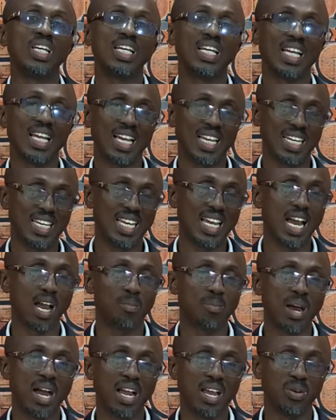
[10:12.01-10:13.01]
e de
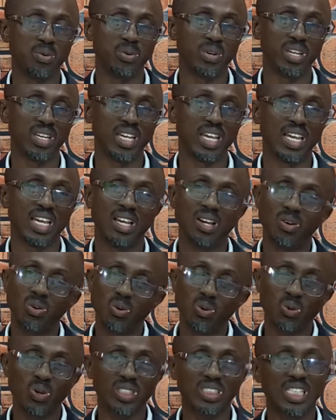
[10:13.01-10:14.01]
aba ewiye wo
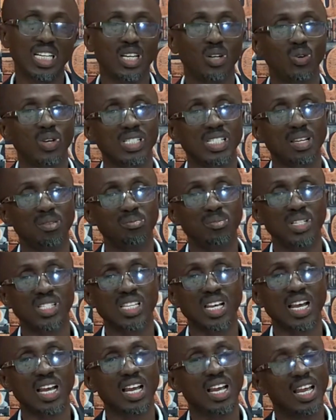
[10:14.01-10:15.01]
kwashan ni wase
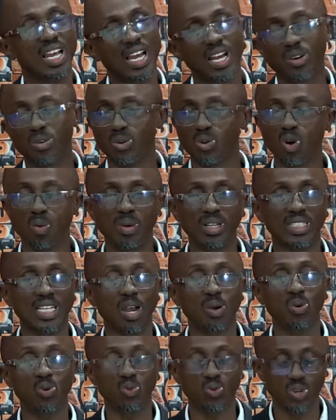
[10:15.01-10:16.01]
mbisa e no comment
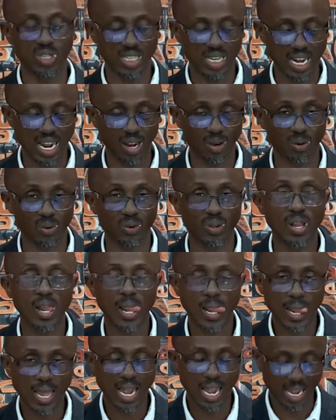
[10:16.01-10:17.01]
ahodu onyina no
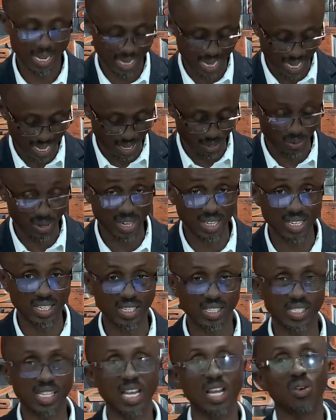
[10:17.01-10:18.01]
aye ready
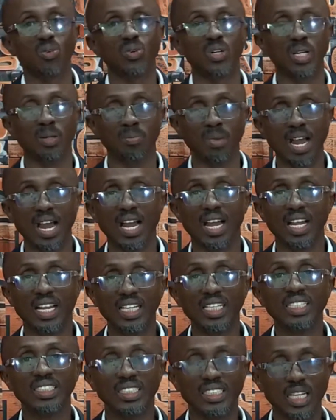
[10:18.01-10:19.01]
say wo de ba
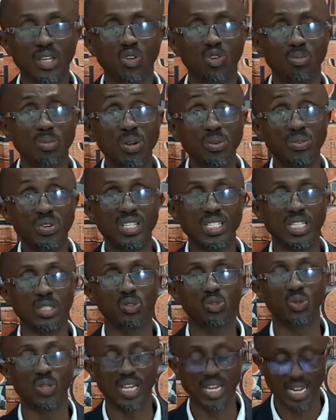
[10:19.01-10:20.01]
ye no be reason
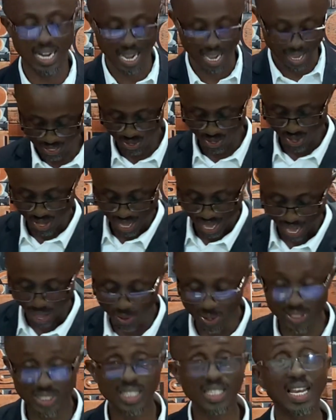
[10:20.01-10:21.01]
together and
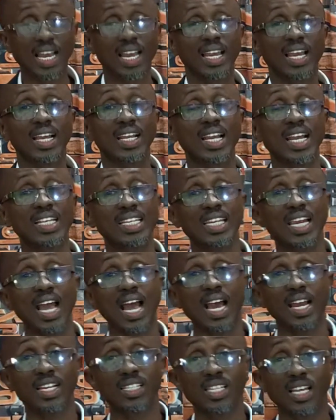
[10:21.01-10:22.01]
until the year can you
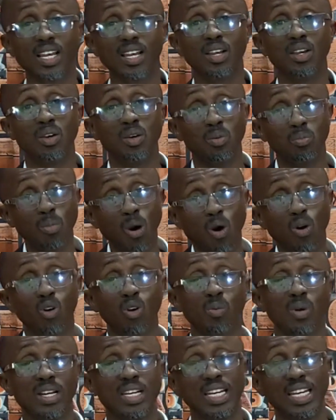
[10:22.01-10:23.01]
know say but
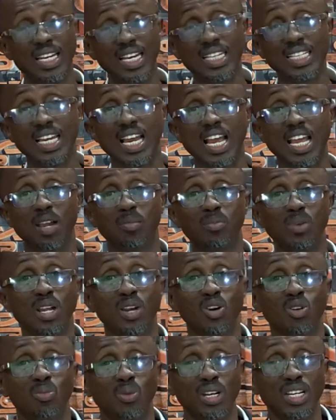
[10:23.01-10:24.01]
homodin yin I am boy
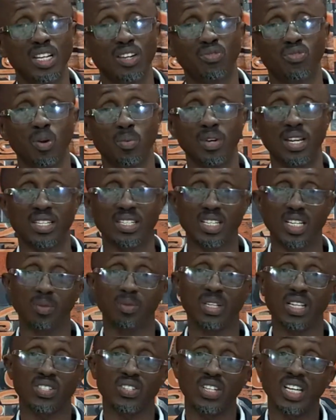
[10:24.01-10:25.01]
homodin from the
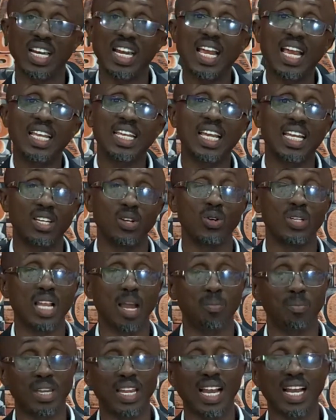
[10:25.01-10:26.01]
scriptures and then yet you
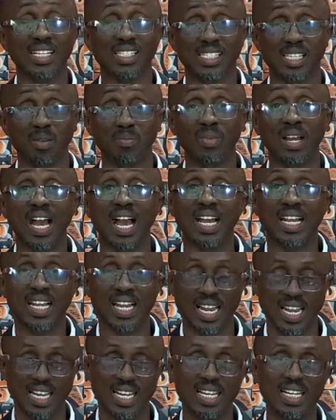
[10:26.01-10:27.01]
may asem
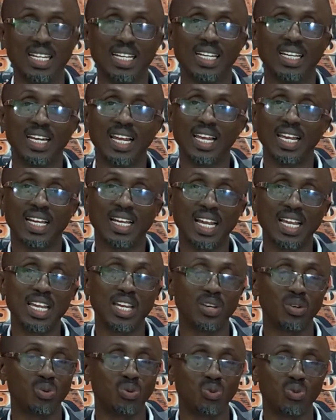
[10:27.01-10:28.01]
aka na ye can
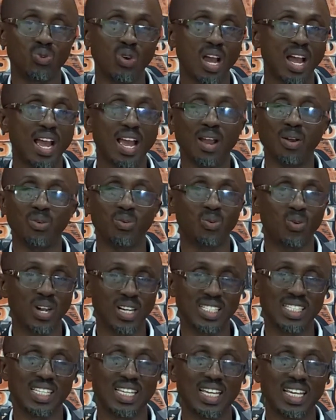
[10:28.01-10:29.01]
you so and
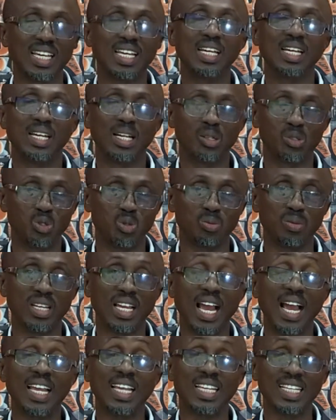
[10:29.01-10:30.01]
quadje it to me
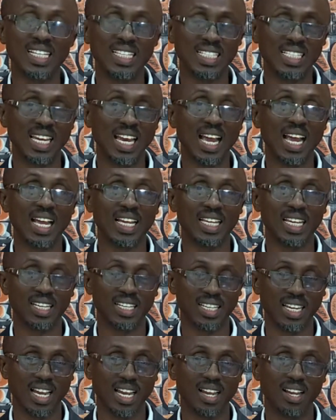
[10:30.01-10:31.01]
aye yen yina ye
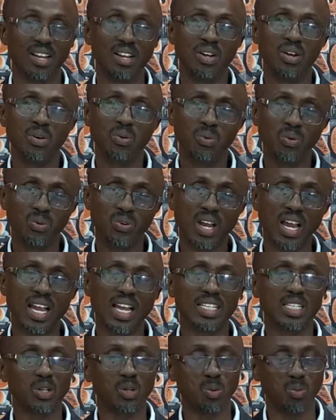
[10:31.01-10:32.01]
dia unia
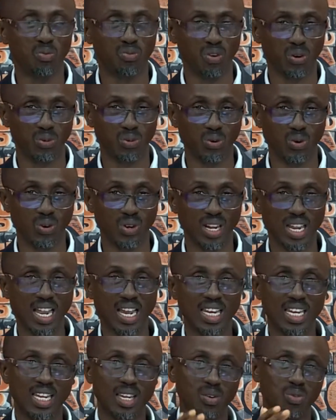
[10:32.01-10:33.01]
ejekum for you
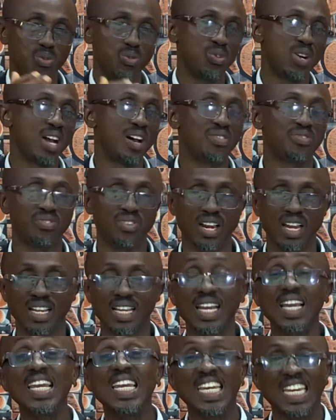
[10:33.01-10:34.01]
any unia frank
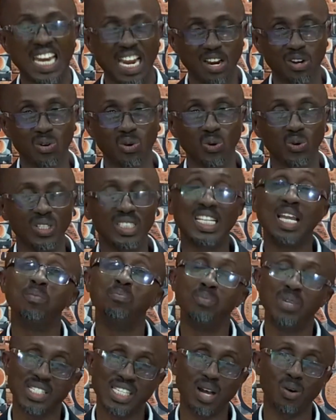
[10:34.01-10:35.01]
nero
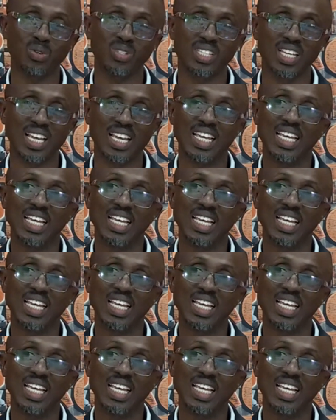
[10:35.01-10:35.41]
yembisa will say